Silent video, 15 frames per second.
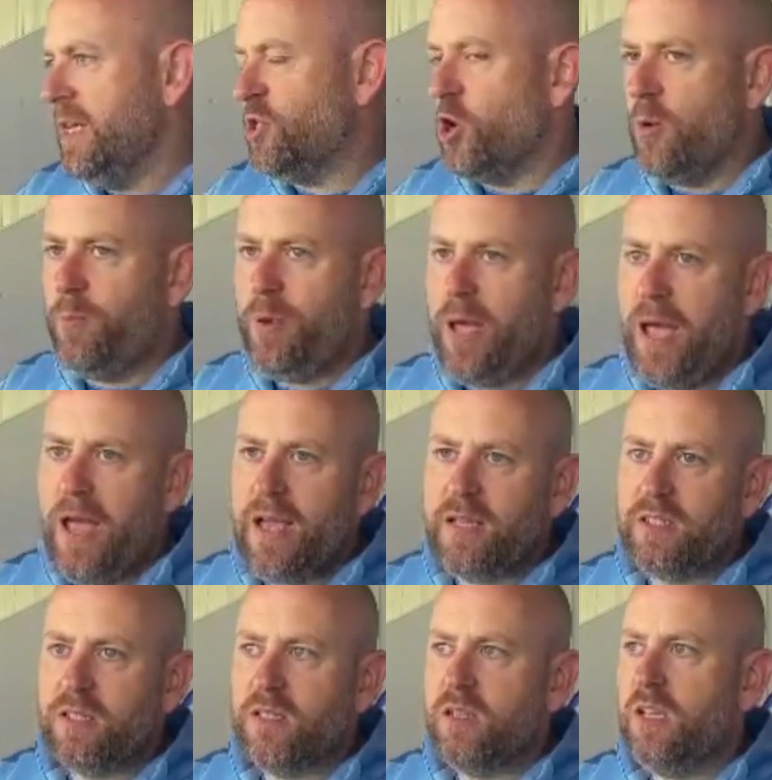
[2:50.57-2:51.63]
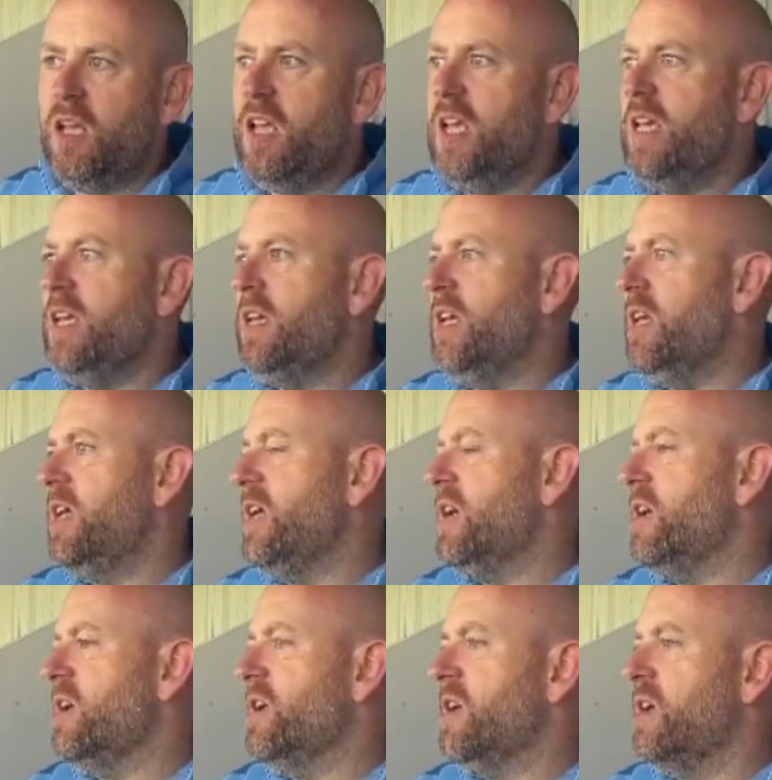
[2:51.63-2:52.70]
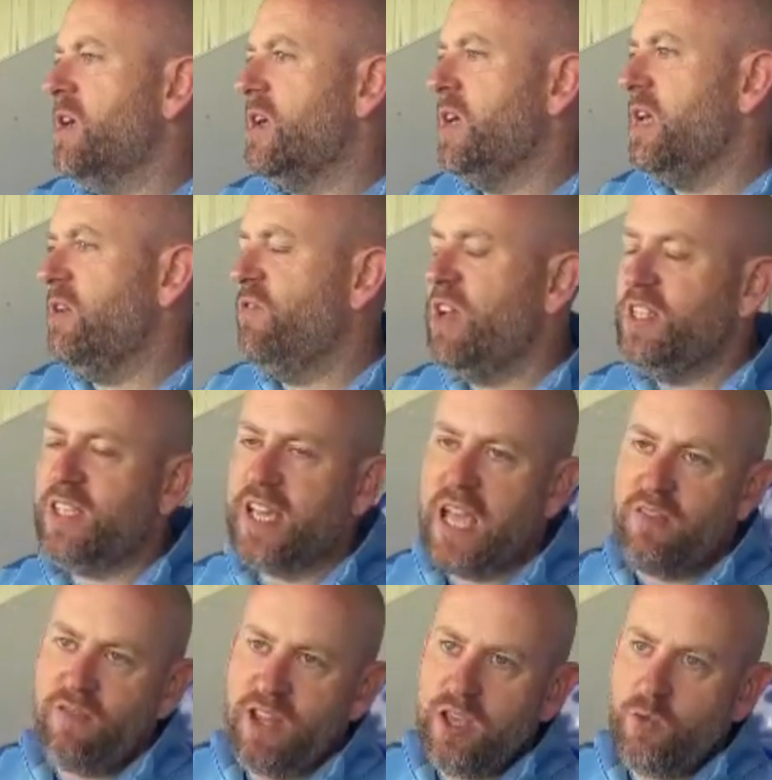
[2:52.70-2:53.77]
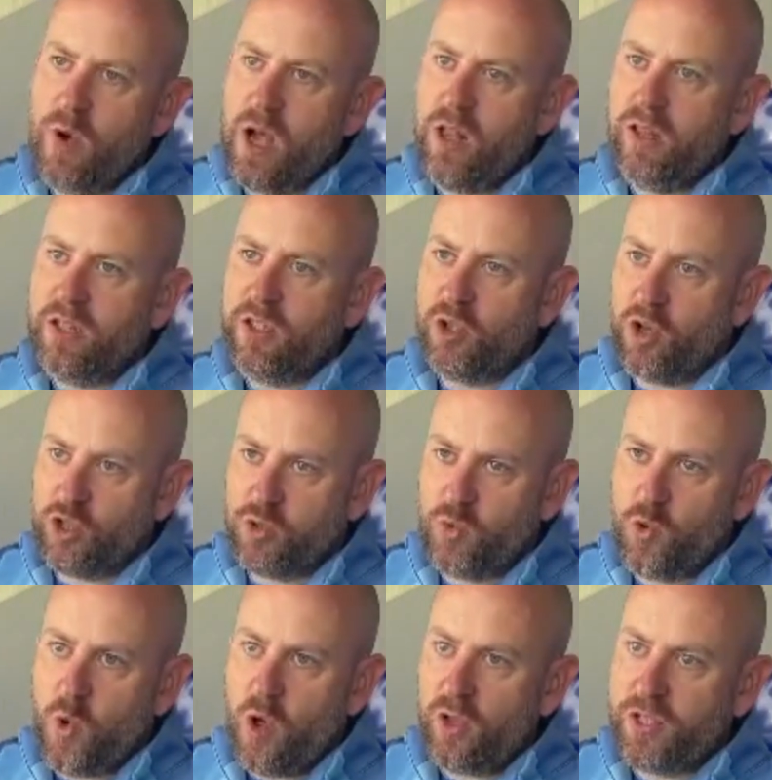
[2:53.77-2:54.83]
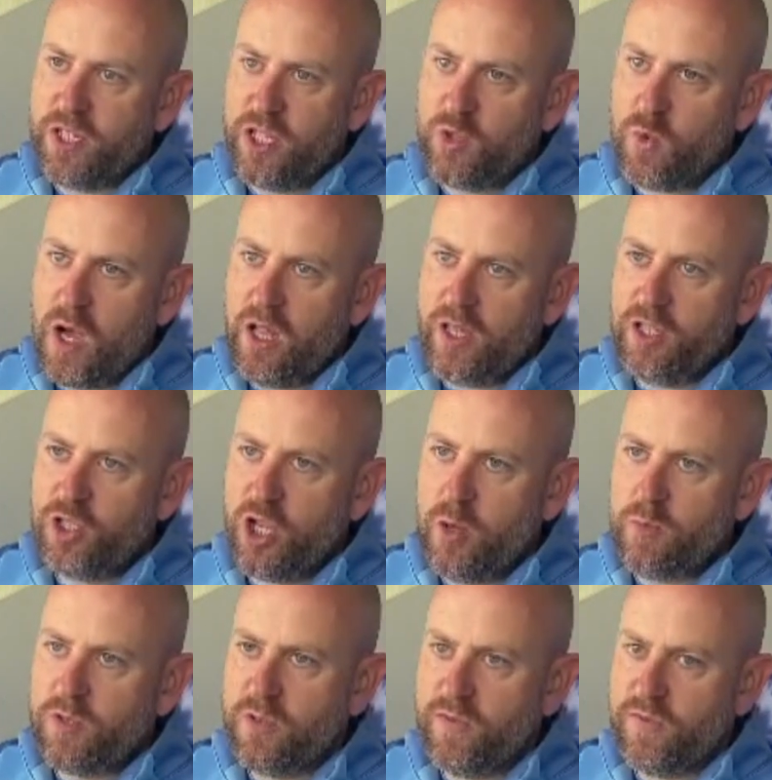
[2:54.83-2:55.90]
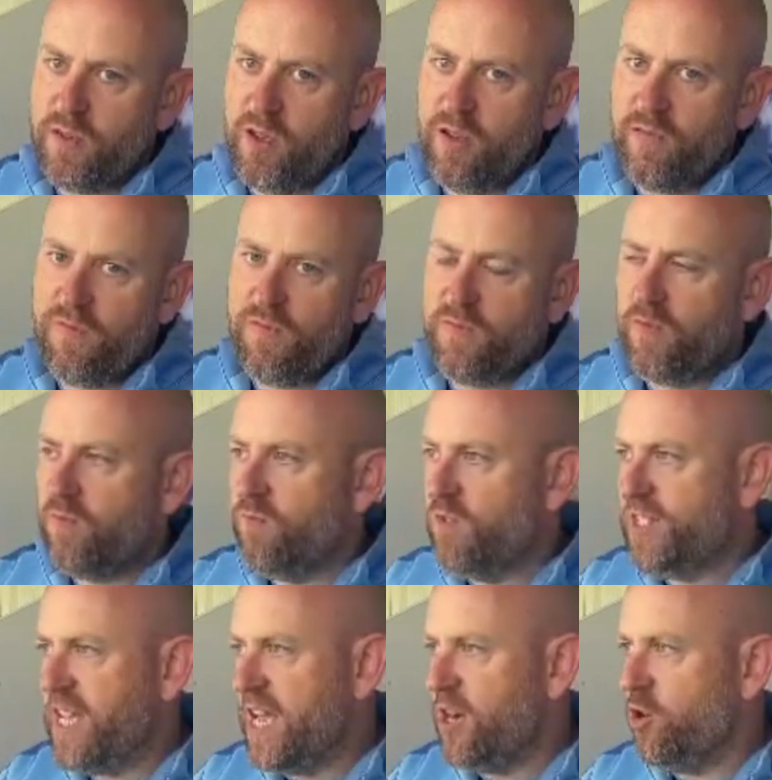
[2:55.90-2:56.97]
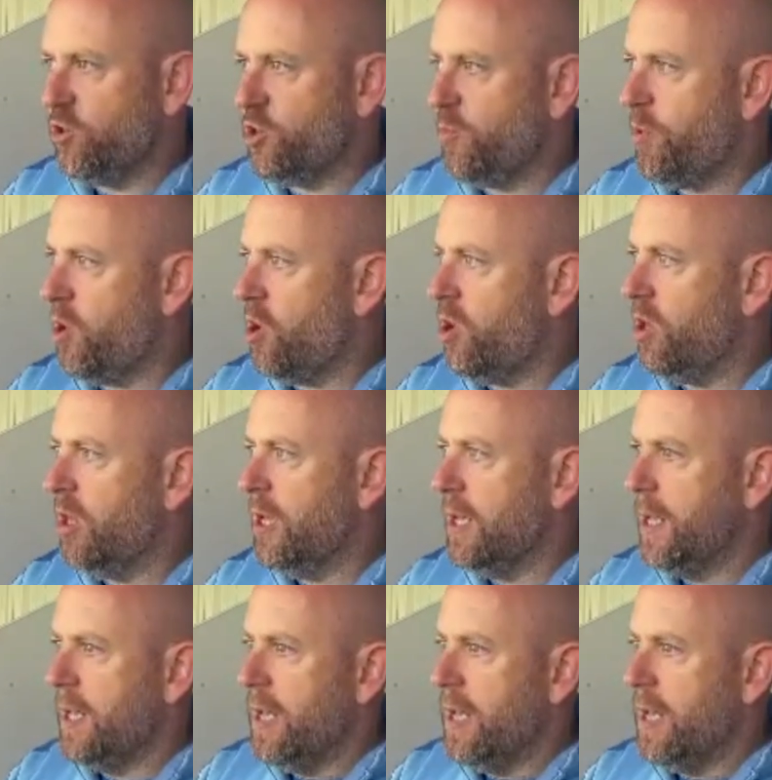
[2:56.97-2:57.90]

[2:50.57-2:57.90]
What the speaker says: He's got pace. He reads the game really well. He's got some quality as well in terms of retaining us the ball.